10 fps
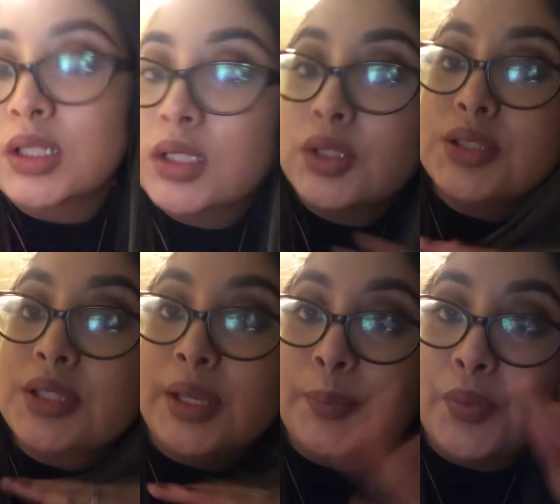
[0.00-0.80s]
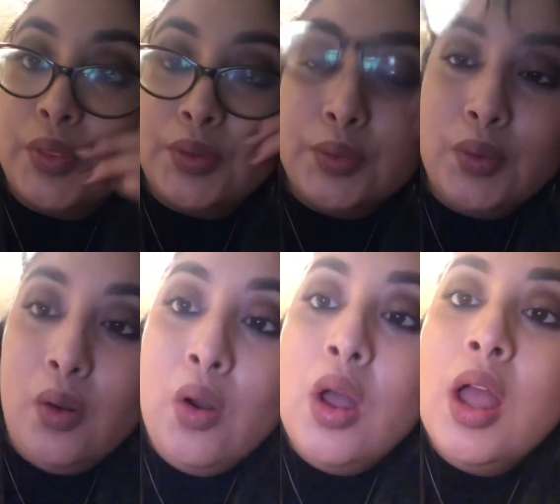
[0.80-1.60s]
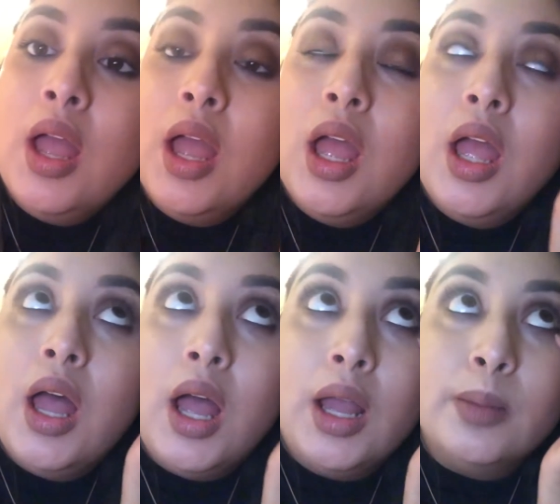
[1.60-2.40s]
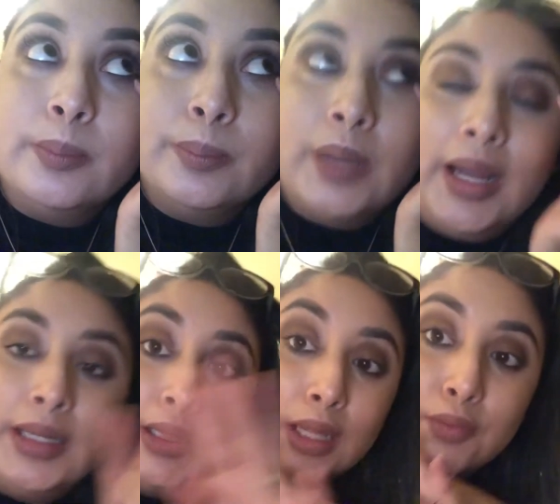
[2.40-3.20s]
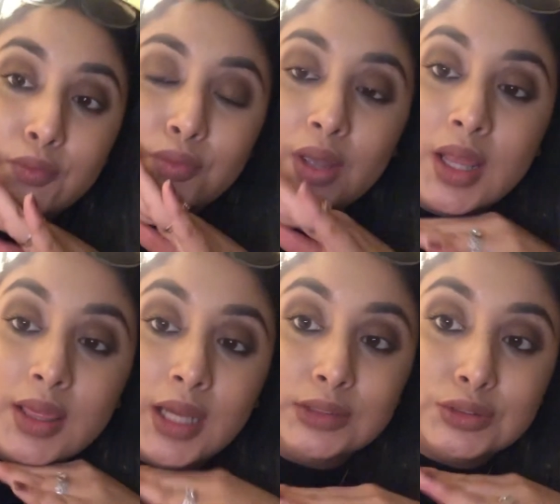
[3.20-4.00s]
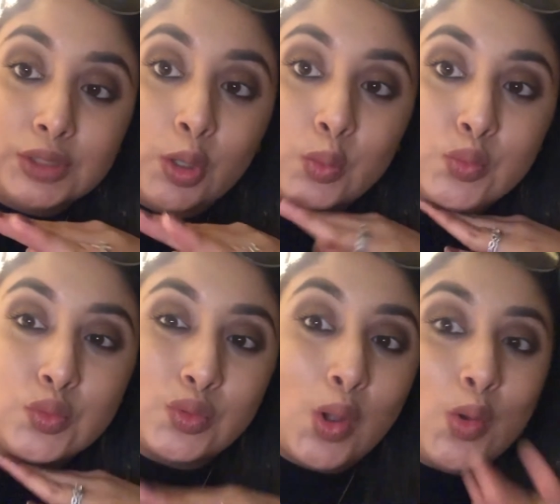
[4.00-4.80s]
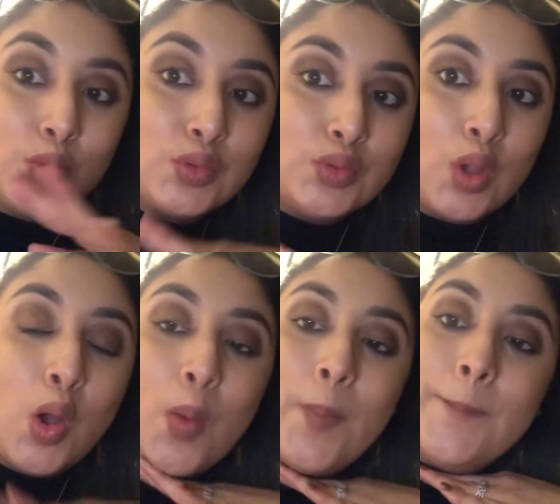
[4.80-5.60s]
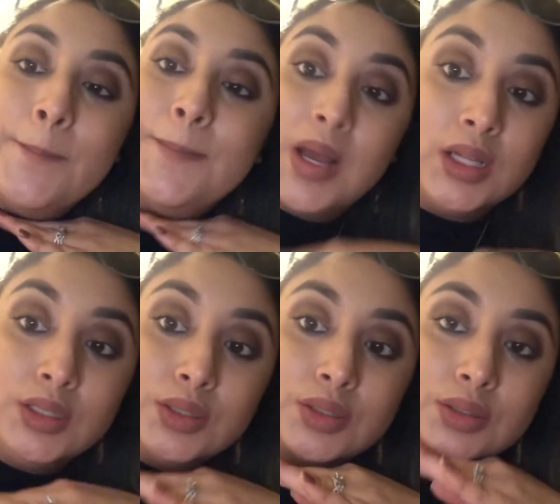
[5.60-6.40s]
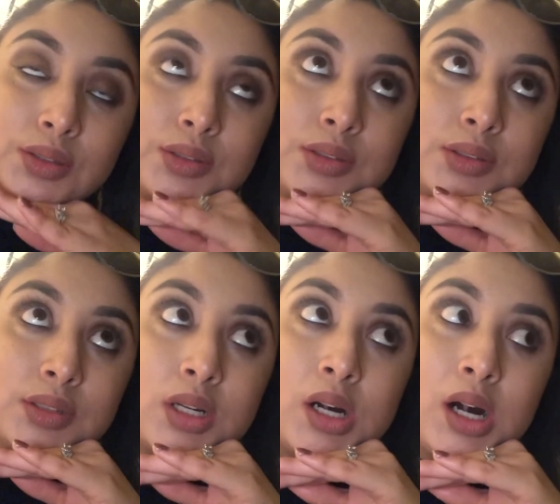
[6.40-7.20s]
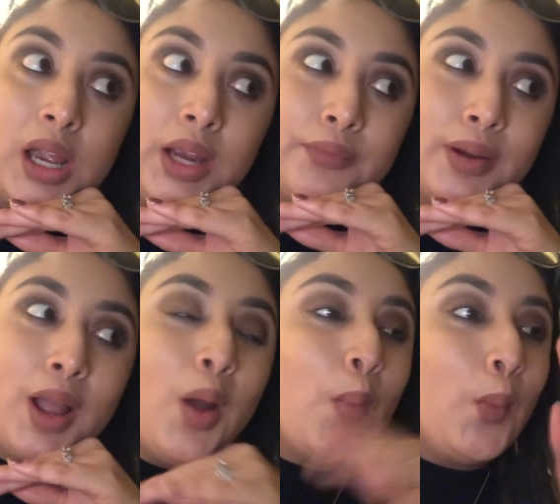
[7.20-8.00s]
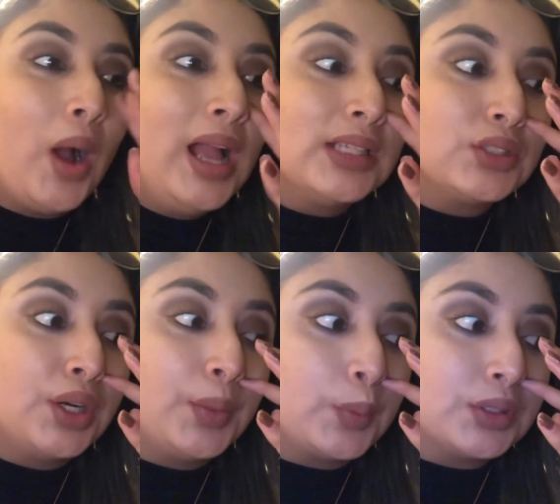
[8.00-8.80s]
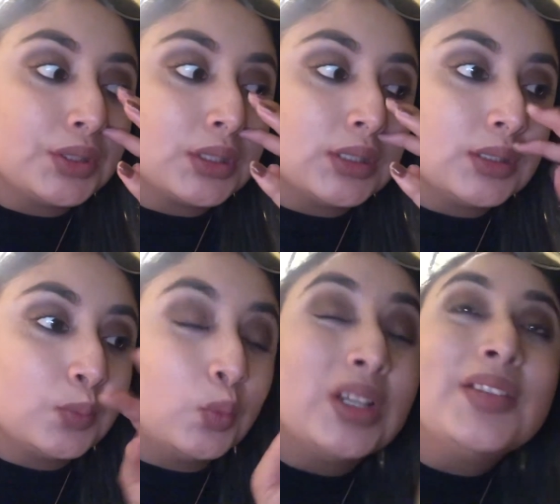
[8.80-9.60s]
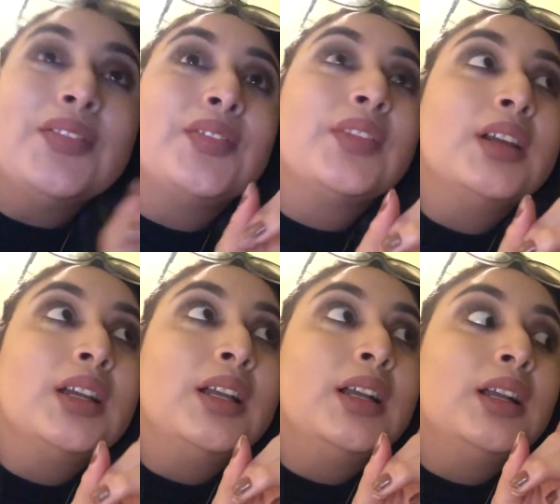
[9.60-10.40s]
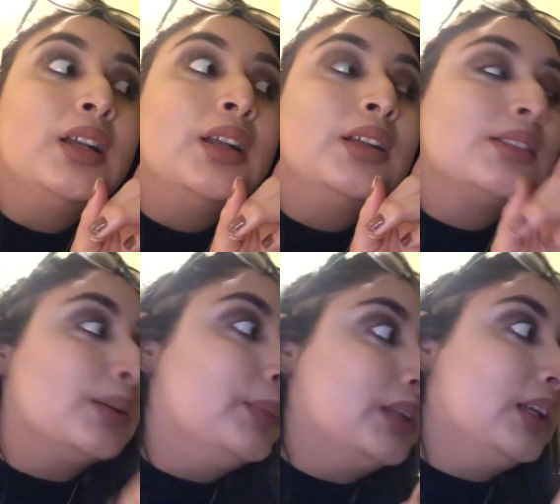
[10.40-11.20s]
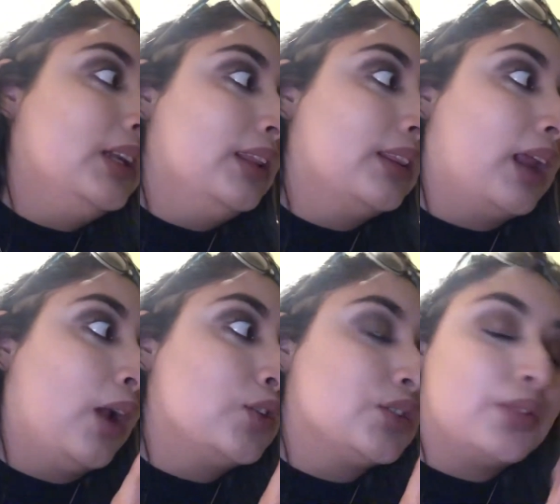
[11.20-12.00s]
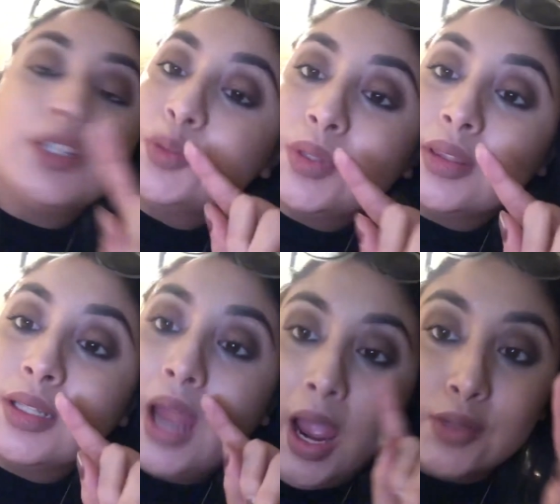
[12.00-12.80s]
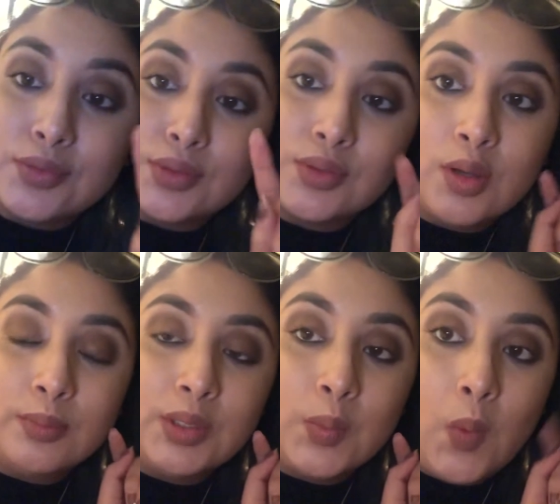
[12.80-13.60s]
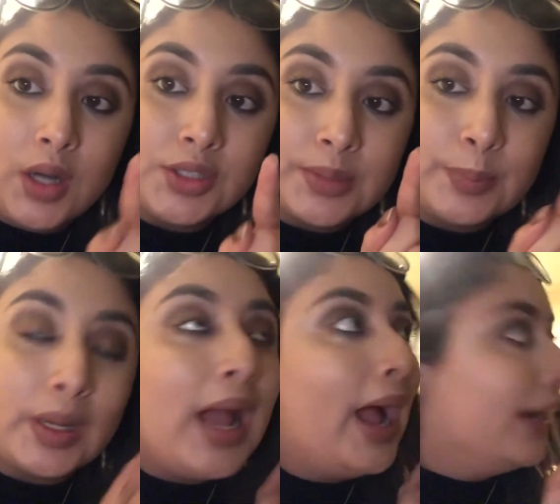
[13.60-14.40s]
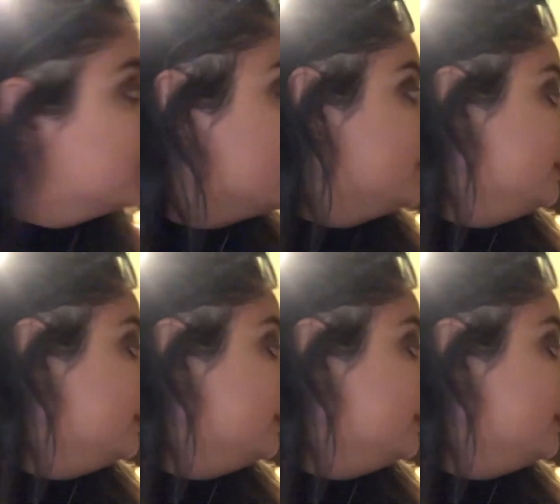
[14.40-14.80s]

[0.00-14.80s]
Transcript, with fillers: skip through. Um, I love that show so, so much. I forgot why I started watching it. One of somebody that I was friends with in high school told me to watch it. I don't